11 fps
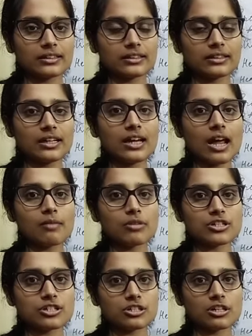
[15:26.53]

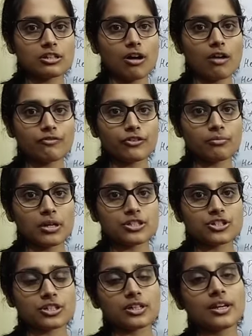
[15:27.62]
three-dimensional
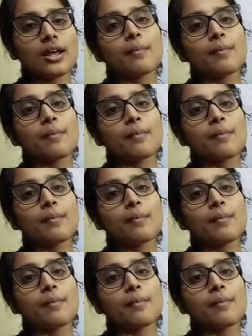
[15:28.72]
conformation